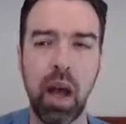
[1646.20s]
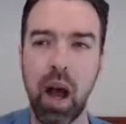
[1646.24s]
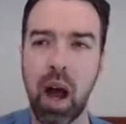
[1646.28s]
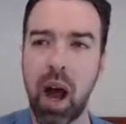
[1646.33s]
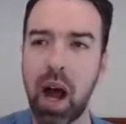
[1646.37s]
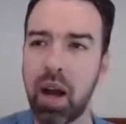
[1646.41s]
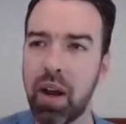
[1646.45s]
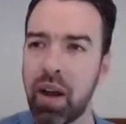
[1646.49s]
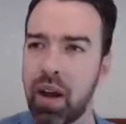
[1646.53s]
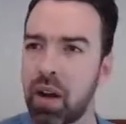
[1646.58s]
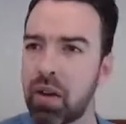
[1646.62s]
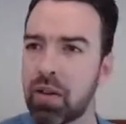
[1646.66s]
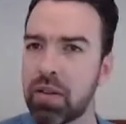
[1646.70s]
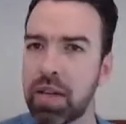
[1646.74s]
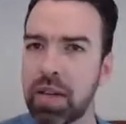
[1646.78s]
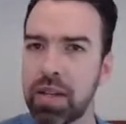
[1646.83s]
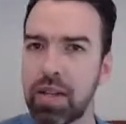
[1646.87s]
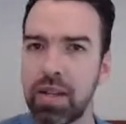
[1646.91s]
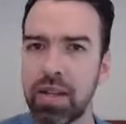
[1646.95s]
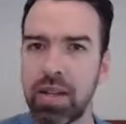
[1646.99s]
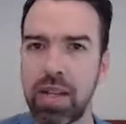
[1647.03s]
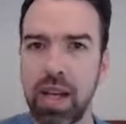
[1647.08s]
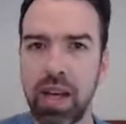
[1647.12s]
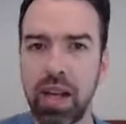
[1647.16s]
I know it
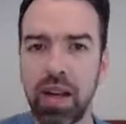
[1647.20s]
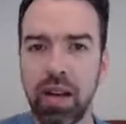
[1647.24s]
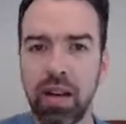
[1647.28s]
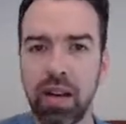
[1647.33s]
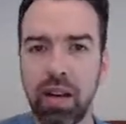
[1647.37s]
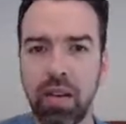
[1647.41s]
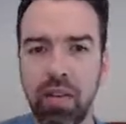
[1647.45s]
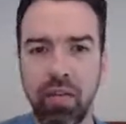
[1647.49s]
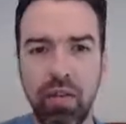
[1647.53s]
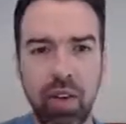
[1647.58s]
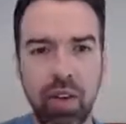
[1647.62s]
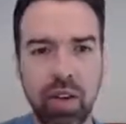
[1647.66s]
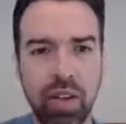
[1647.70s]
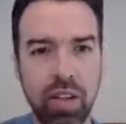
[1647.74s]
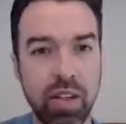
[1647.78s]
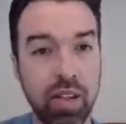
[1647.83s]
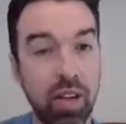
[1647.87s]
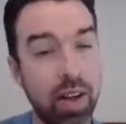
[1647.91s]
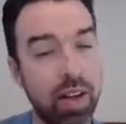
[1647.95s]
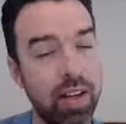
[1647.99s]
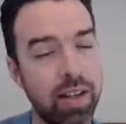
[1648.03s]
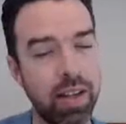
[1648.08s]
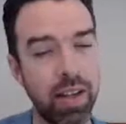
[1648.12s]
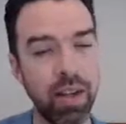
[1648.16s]
doesn't sound very
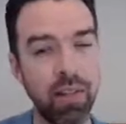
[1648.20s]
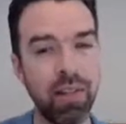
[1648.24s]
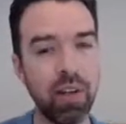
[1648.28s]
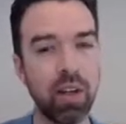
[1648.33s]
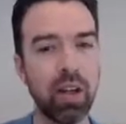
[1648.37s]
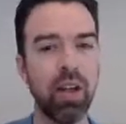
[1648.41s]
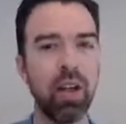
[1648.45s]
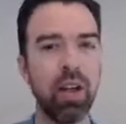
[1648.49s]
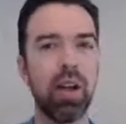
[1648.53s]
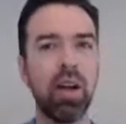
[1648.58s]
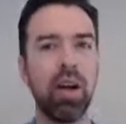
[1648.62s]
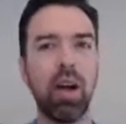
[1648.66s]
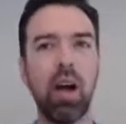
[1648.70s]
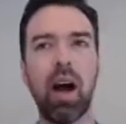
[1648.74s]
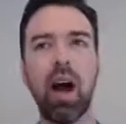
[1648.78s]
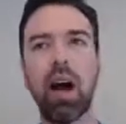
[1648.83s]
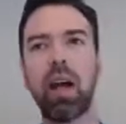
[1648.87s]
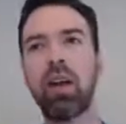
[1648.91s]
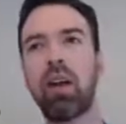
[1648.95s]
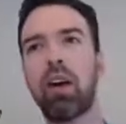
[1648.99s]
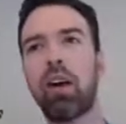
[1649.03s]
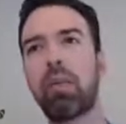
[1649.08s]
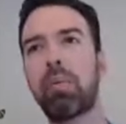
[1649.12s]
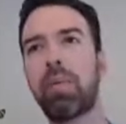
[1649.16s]
scientific.
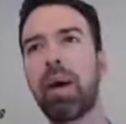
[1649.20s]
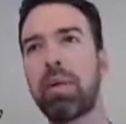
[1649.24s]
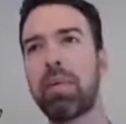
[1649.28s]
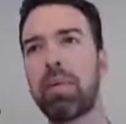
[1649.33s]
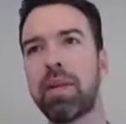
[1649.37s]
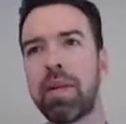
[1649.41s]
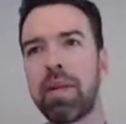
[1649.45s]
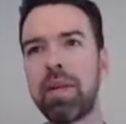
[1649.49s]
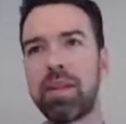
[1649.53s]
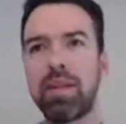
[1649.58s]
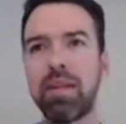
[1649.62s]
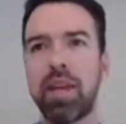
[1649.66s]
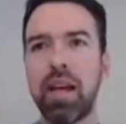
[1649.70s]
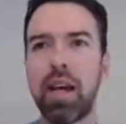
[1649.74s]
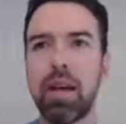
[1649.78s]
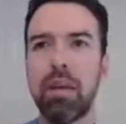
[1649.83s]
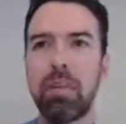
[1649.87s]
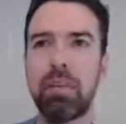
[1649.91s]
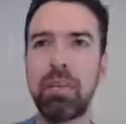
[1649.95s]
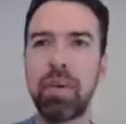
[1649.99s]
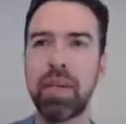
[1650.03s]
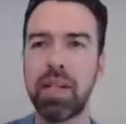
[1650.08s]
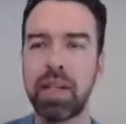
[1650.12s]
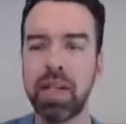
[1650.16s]
I know it maybe doesn't
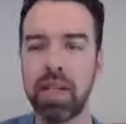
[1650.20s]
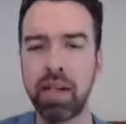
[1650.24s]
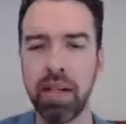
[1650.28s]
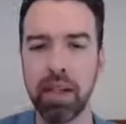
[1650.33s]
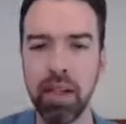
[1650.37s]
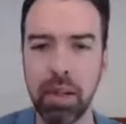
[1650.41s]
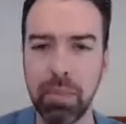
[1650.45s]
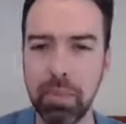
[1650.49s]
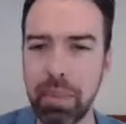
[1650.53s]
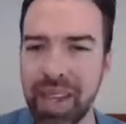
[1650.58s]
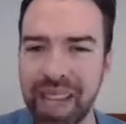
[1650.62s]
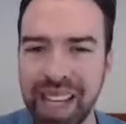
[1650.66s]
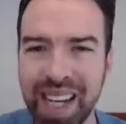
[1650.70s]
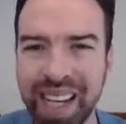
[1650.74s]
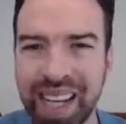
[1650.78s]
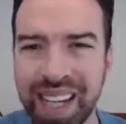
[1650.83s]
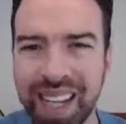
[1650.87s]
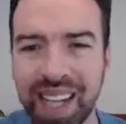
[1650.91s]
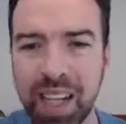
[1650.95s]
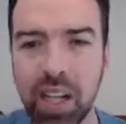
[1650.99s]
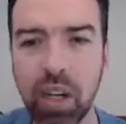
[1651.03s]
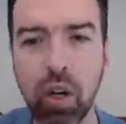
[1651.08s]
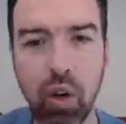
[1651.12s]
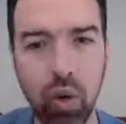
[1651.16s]
sound particularly
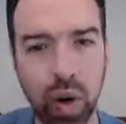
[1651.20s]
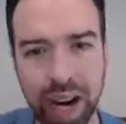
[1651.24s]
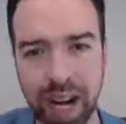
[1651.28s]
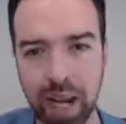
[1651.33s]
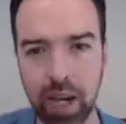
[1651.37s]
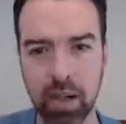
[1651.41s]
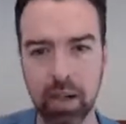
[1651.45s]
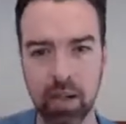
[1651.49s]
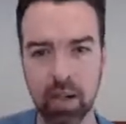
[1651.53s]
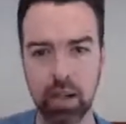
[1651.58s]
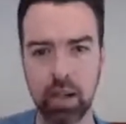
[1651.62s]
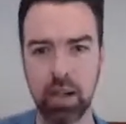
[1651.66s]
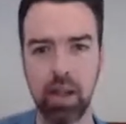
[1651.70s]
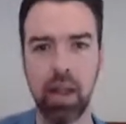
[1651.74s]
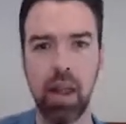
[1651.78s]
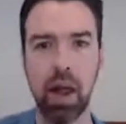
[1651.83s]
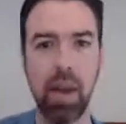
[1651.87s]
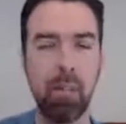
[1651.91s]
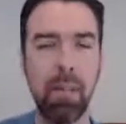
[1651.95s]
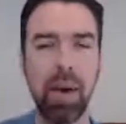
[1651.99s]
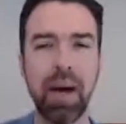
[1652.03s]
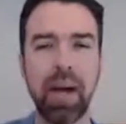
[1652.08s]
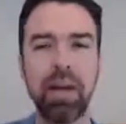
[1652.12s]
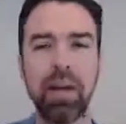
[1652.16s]
politically correct,
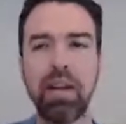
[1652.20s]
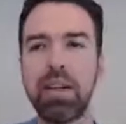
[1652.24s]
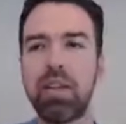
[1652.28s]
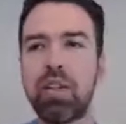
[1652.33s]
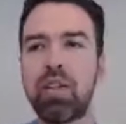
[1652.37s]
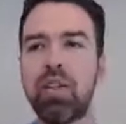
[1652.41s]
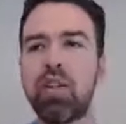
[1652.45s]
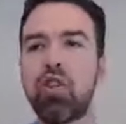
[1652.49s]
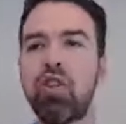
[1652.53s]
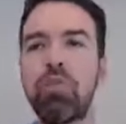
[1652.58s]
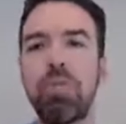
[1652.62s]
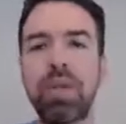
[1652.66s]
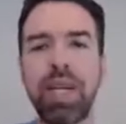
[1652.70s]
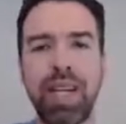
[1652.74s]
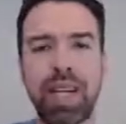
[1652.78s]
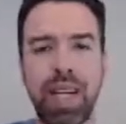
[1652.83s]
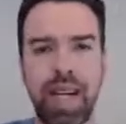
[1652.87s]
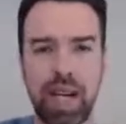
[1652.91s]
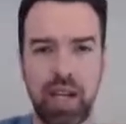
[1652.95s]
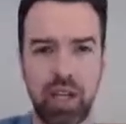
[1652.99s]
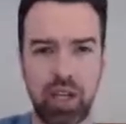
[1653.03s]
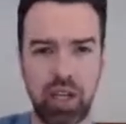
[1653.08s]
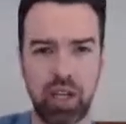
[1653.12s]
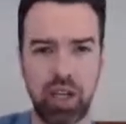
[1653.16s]
but it is human
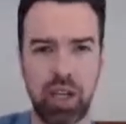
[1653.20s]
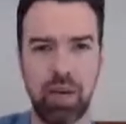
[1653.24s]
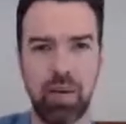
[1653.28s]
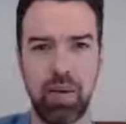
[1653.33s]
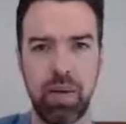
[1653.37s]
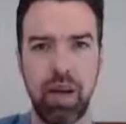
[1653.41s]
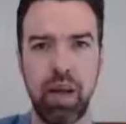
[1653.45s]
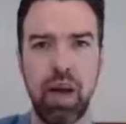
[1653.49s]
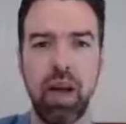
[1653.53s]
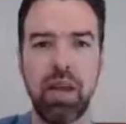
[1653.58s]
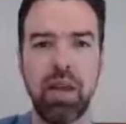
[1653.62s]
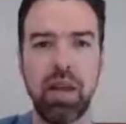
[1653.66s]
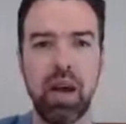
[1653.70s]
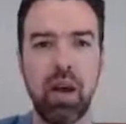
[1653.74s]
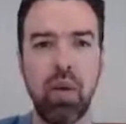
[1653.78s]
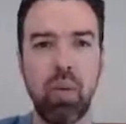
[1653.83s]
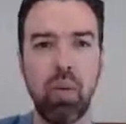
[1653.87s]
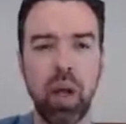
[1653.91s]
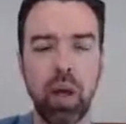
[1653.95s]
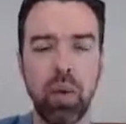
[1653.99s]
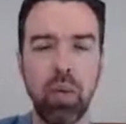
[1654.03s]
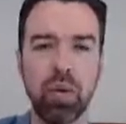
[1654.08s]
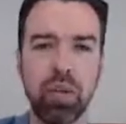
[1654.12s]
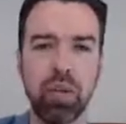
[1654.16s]
nature that
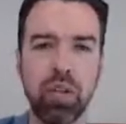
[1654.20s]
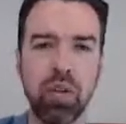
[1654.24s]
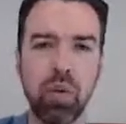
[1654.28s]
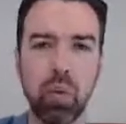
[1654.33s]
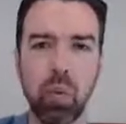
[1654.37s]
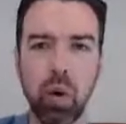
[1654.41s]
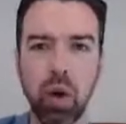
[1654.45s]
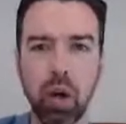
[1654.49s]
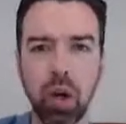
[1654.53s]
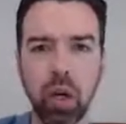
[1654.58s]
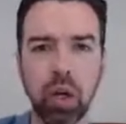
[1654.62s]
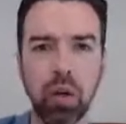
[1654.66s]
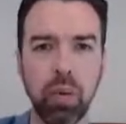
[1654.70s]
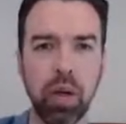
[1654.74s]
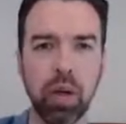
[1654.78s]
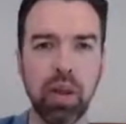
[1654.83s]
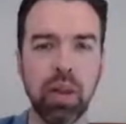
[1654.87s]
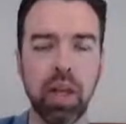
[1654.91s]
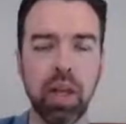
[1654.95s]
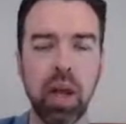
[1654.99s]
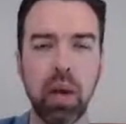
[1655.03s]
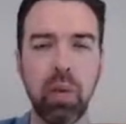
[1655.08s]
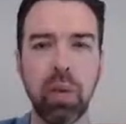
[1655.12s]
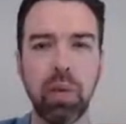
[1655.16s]
we want to work
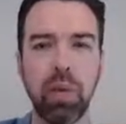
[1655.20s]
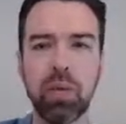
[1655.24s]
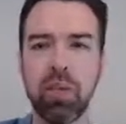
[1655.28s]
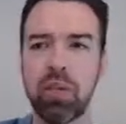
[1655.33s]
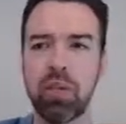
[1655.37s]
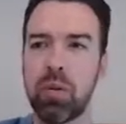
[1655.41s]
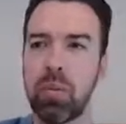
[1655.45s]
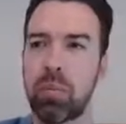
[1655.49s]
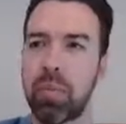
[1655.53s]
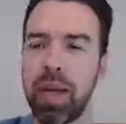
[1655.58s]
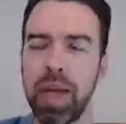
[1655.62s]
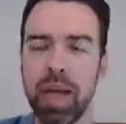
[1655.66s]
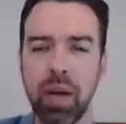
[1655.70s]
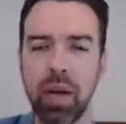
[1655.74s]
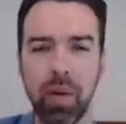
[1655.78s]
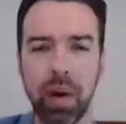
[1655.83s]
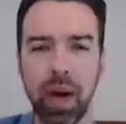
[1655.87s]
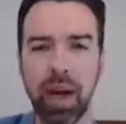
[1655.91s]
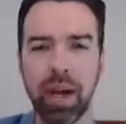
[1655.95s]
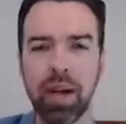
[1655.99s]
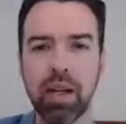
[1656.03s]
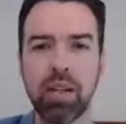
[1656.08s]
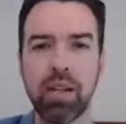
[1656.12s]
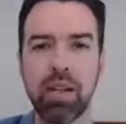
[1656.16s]
with and we want to be
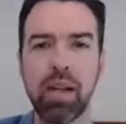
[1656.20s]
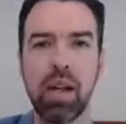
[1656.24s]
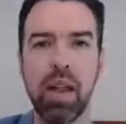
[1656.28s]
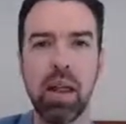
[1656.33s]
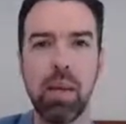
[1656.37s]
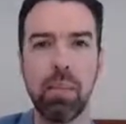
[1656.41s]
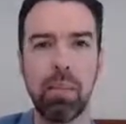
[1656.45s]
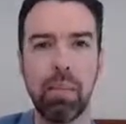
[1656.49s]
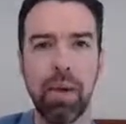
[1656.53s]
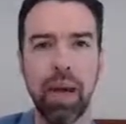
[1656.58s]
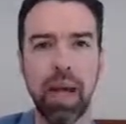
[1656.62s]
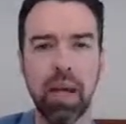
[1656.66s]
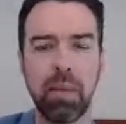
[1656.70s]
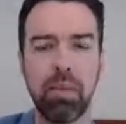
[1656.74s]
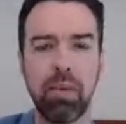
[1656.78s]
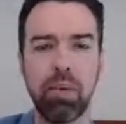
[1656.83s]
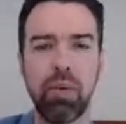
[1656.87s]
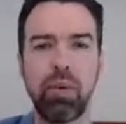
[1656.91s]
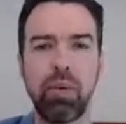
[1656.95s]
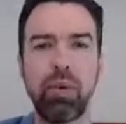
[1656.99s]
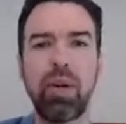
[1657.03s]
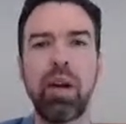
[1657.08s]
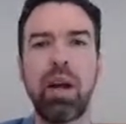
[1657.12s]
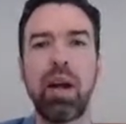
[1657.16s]
around
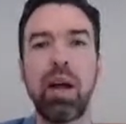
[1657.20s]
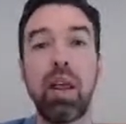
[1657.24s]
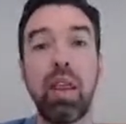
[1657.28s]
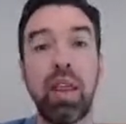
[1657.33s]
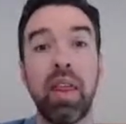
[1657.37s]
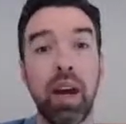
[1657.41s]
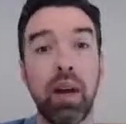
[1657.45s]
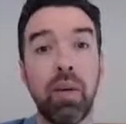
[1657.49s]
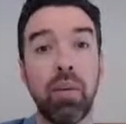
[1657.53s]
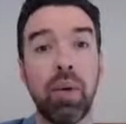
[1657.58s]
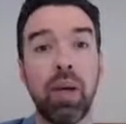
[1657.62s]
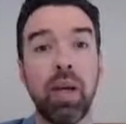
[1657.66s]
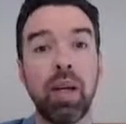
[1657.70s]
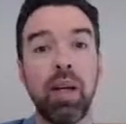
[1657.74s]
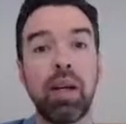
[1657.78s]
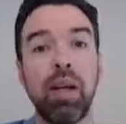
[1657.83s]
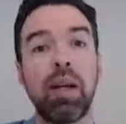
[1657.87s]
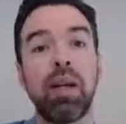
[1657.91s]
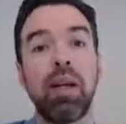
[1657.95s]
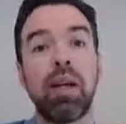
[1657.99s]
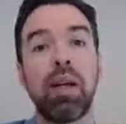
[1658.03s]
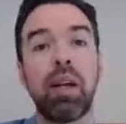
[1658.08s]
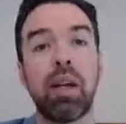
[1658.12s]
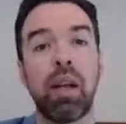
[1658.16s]
people that we
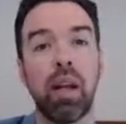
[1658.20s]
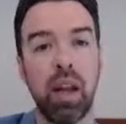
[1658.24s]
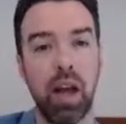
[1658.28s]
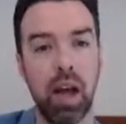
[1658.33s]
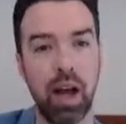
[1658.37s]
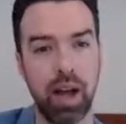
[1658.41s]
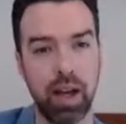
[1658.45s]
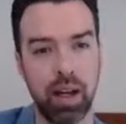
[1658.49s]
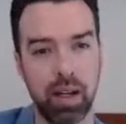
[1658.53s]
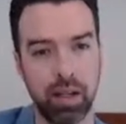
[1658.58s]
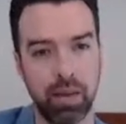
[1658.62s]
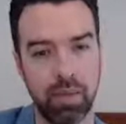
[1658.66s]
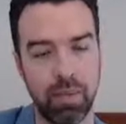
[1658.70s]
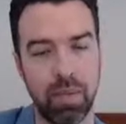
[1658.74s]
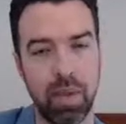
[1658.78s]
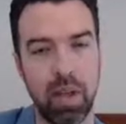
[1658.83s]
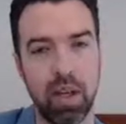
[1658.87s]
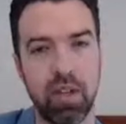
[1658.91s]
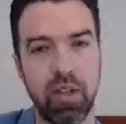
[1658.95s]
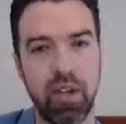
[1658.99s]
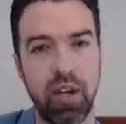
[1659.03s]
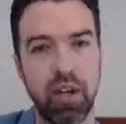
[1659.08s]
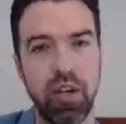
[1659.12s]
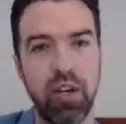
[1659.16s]
like.
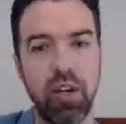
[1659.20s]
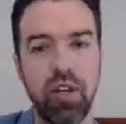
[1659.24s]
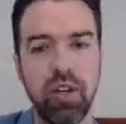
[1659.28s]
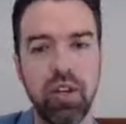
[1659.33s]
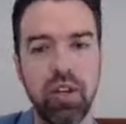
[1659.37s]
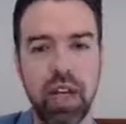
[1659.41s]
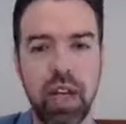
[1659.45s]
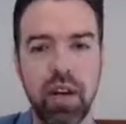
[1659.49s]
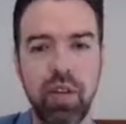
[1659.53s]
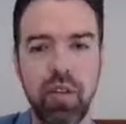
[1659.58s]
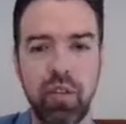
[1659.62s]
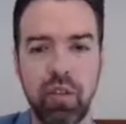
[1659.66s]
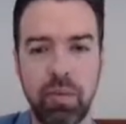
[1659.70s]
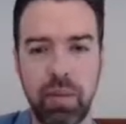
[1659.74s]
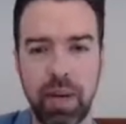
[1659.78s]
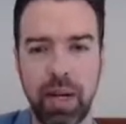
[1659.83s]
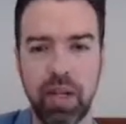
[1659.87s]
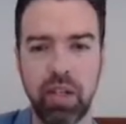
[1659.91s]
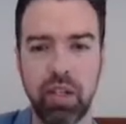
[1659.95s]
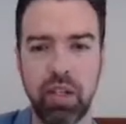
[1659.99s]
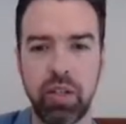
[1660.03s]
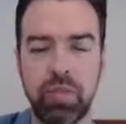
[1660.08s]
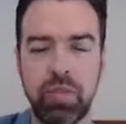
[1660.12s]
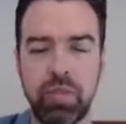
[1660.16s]
So use that
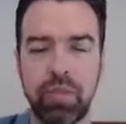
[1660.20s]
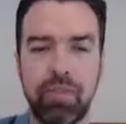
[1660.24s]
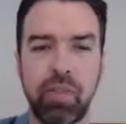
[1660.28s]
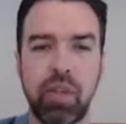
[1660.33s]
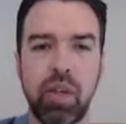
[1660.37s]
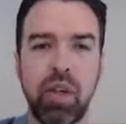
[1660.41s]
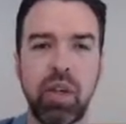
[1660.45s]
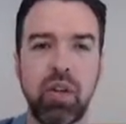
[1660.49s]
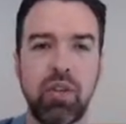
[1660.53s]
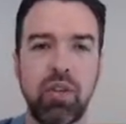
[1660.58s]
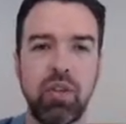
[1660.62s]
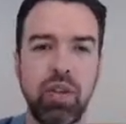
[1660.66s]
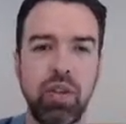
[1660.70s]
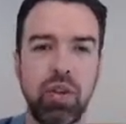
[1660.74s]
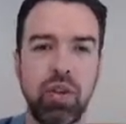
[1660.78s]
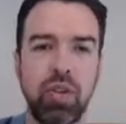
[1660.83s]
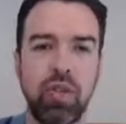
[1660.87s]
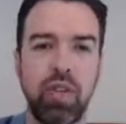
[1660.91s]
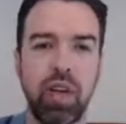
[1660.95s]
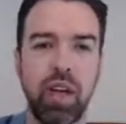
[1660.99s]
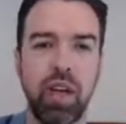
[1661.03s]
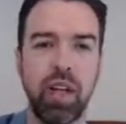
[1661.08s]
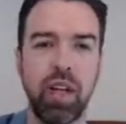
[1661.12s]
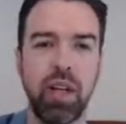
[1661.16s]
information to your
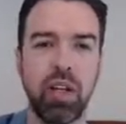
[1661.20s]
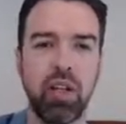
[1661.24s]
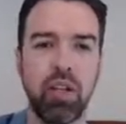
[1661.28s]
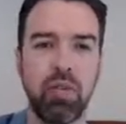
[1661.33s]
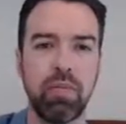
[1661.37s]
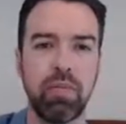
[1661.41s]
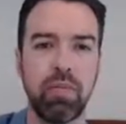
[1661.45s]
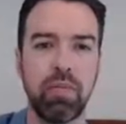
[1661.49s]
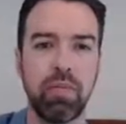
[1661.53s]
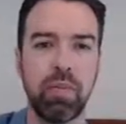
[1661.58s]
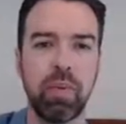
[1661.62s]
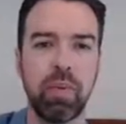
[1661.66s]
advantage.